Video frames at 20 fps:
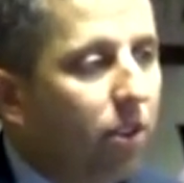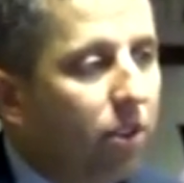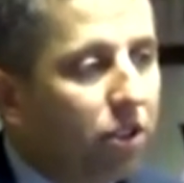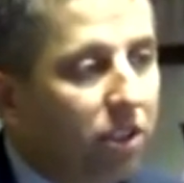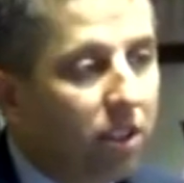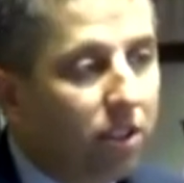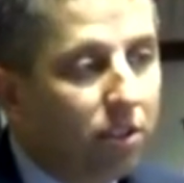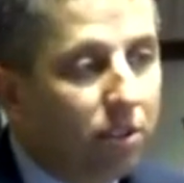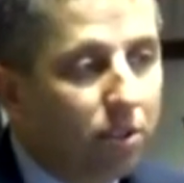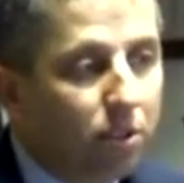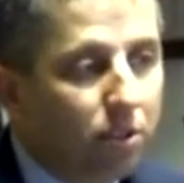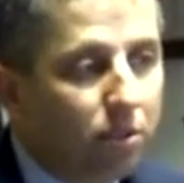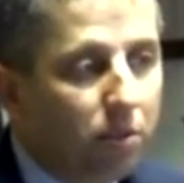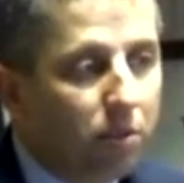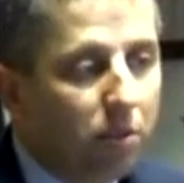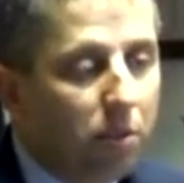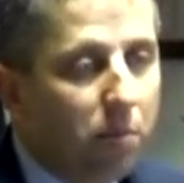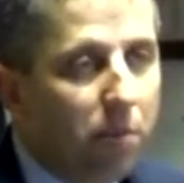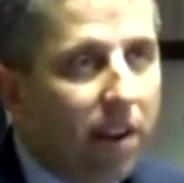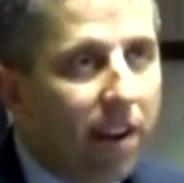gel use
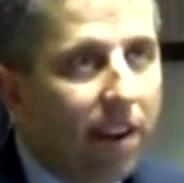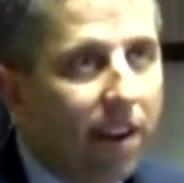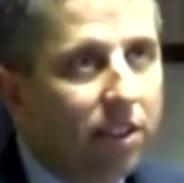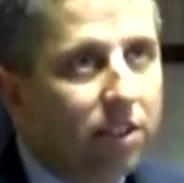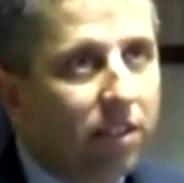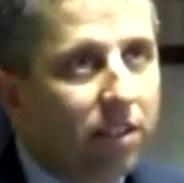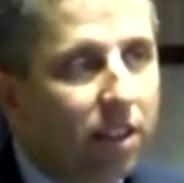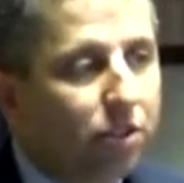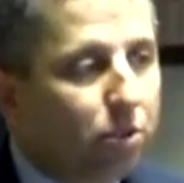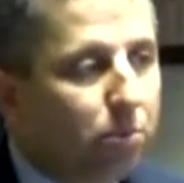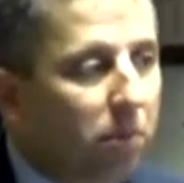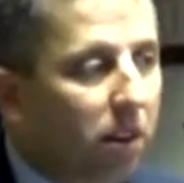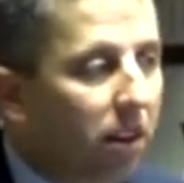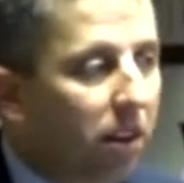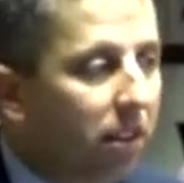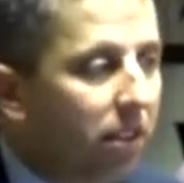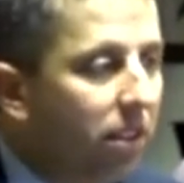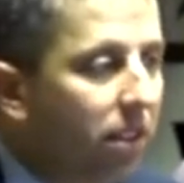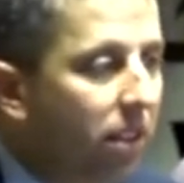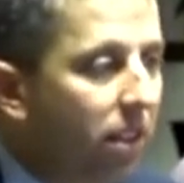may actually
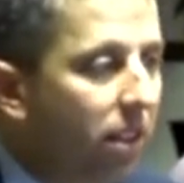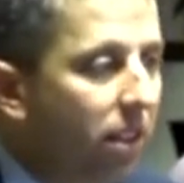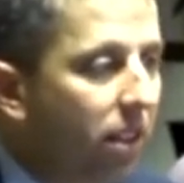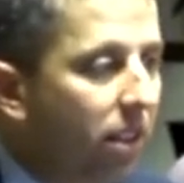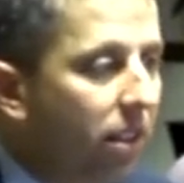undermine